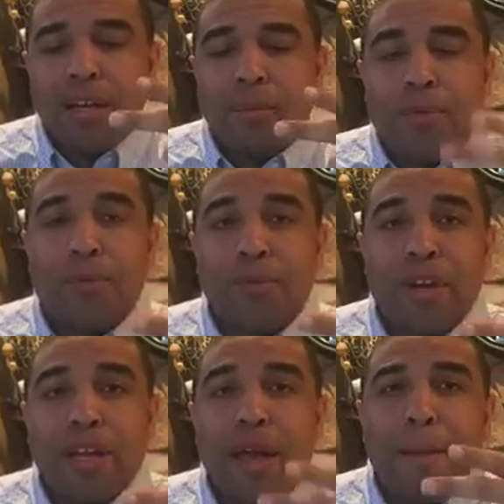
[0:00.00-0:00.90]
Number
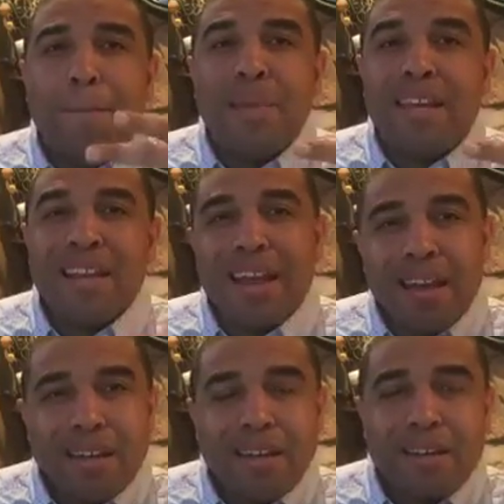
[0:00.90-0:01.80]
3,
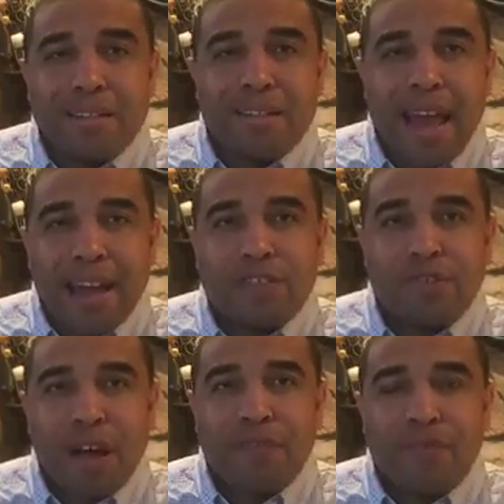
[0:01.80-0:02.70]
mitigate against
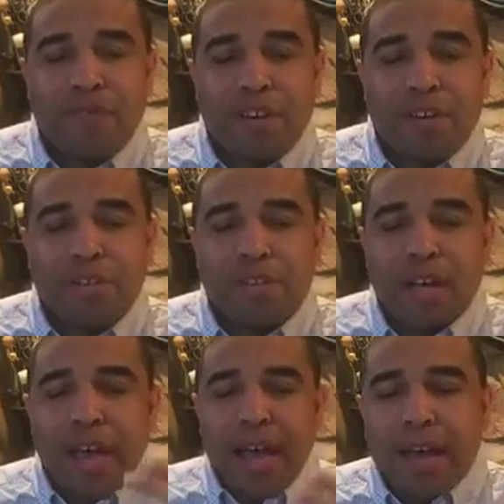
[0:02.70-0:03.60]
catastrophic failures.
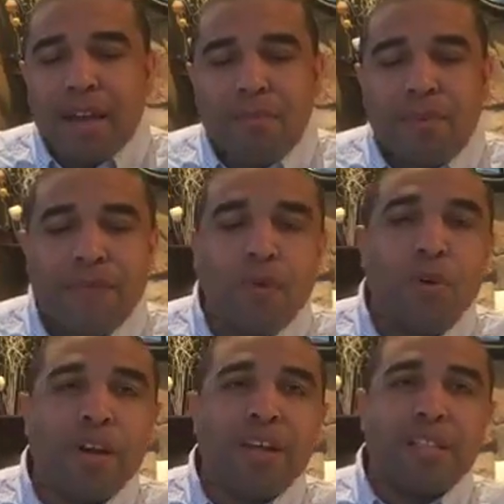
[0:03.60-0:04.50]
And number
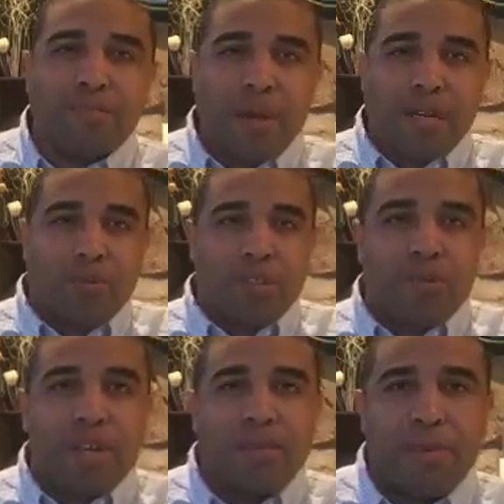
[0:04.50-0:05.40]
4, inspect what you
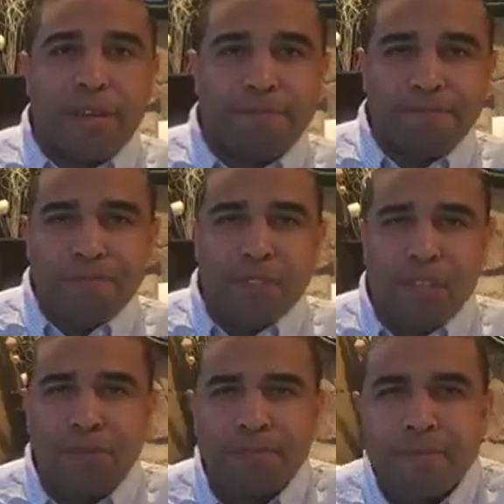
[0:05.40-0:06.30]
expect.
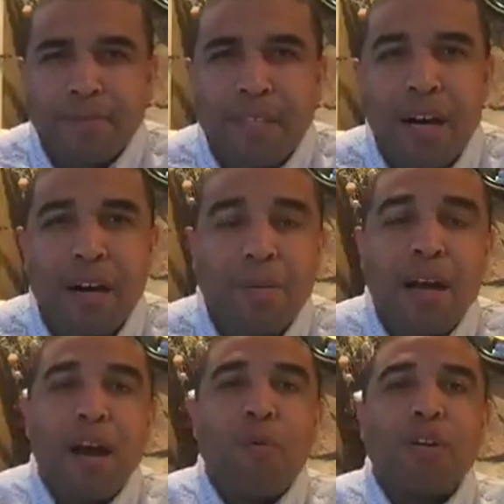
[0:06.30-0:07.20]
So I
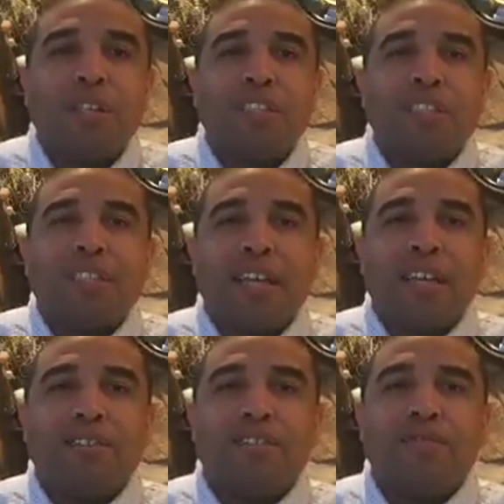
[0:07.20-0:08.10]
want to just
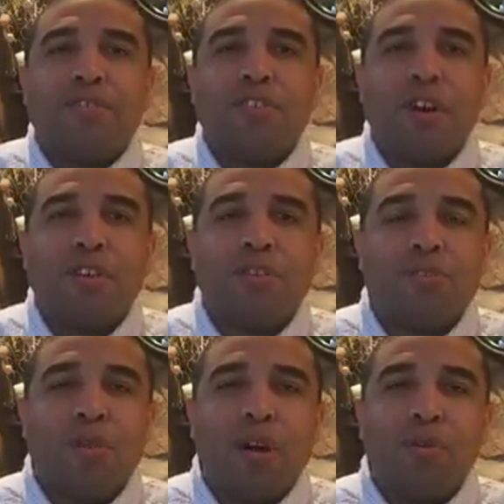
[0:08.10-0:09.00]
say to all those
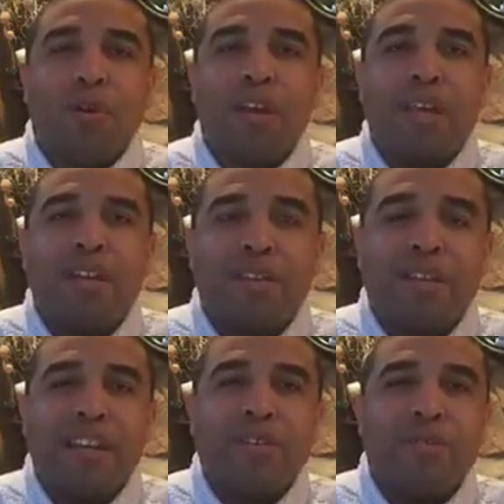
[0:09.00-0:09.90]
you all who are here,
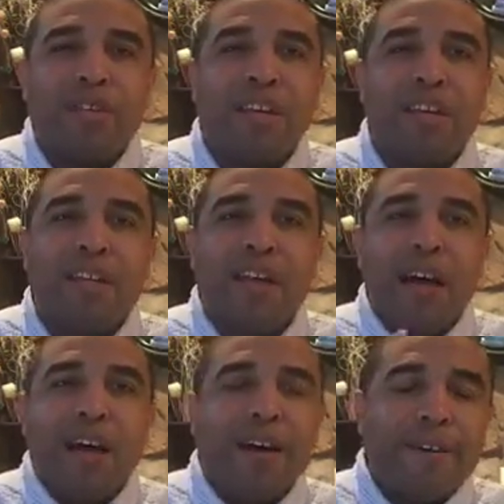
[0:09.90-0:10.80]
thank you again.
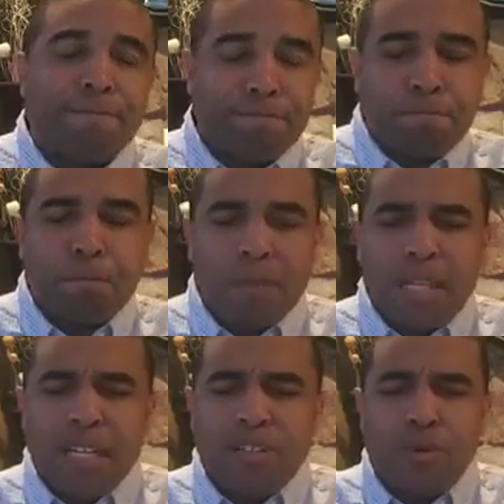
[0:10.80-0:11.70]

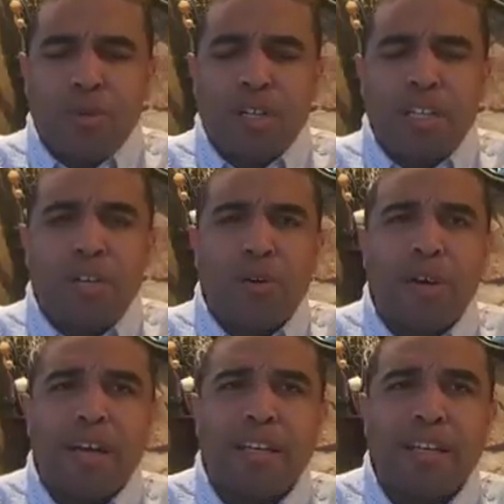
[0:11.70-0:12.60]
And so we're going to go
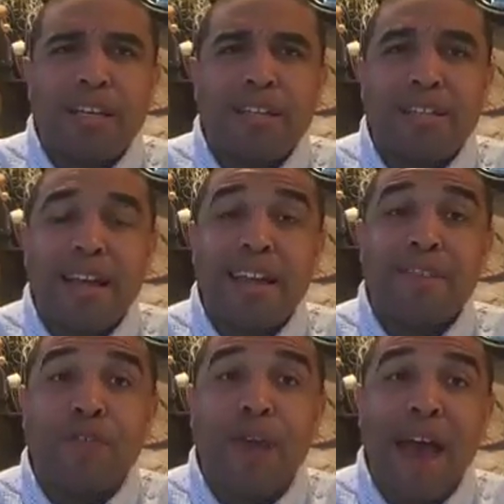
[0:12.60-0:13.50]
ahead and get into that.
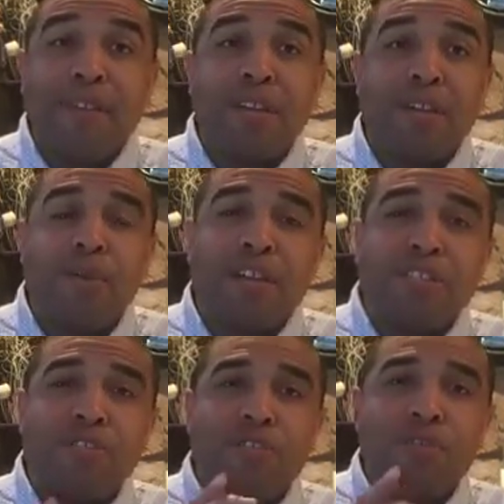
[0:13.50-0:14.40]
If you have any
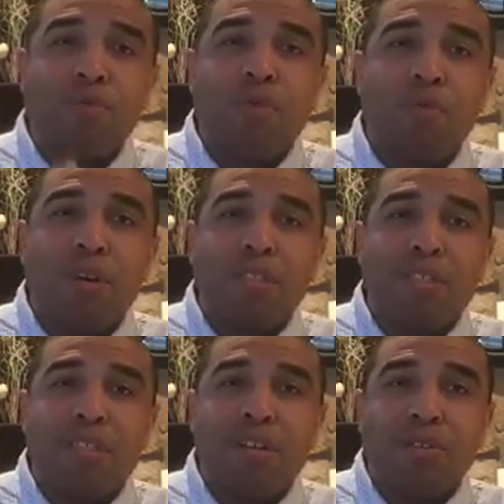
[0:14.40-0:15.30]
questions or if you want to
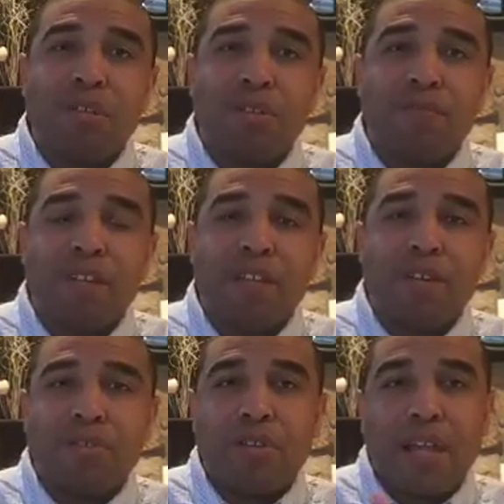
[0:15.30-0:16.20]
see those other
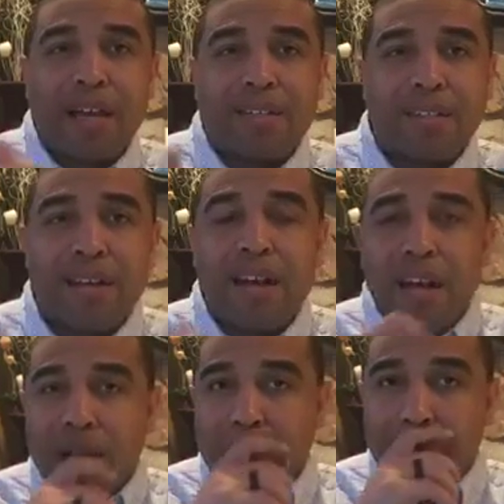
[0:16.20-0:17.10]
videos, like I said,
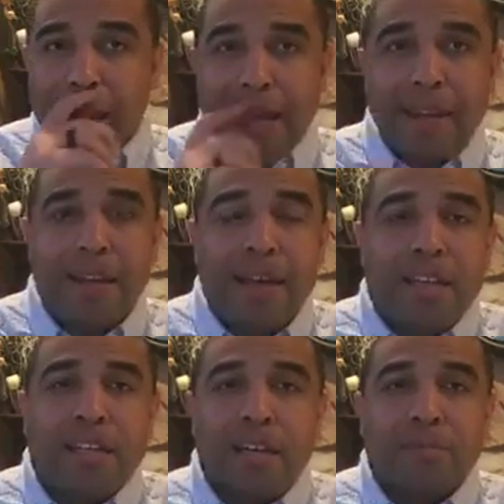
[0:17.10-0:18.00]
go ahead
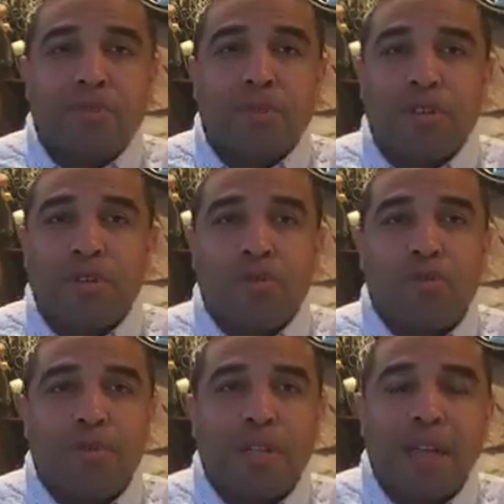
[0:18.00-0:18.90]
and join the
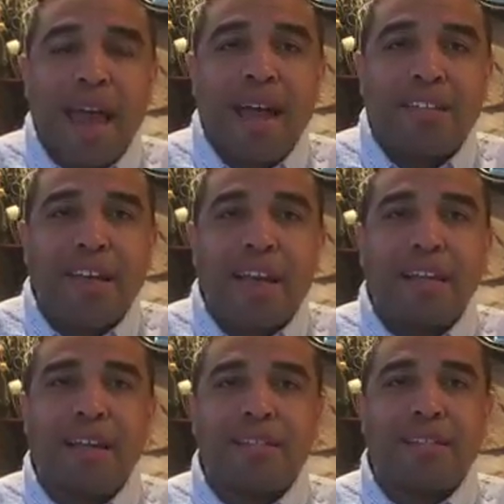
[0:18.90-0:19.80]
group in
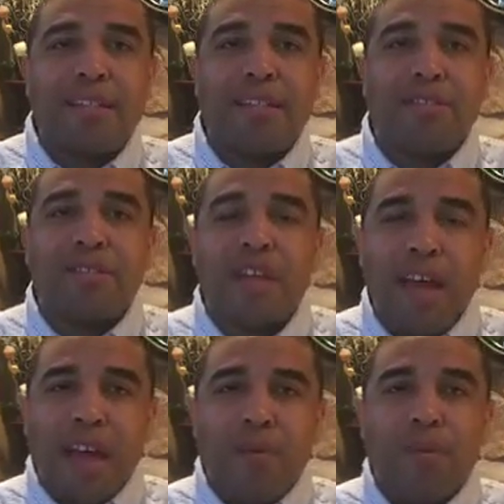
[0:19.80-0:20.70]
#LegacyLeaders,
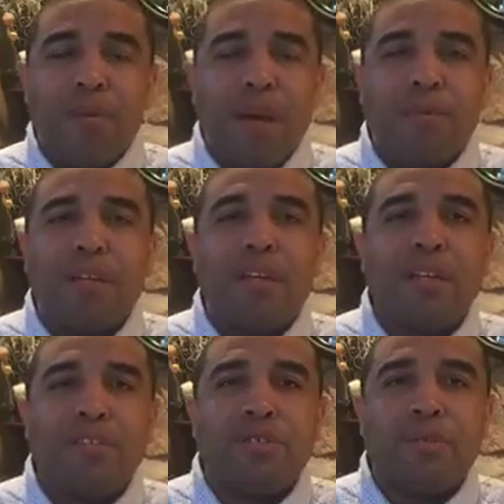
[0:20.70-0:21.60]
and we'll be able to
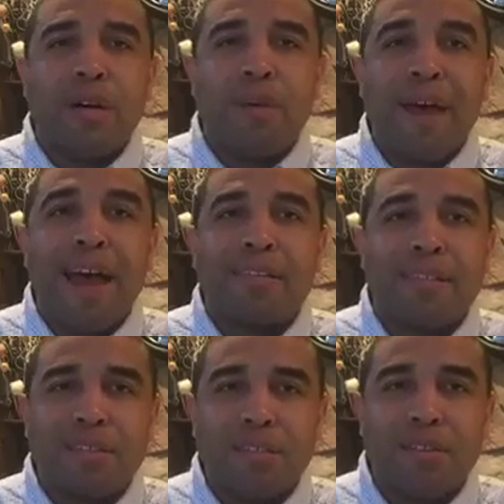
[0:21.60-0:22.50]
get you
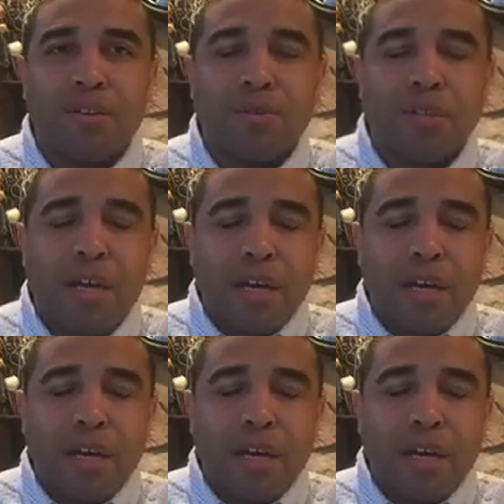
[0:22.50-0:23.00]
access to those,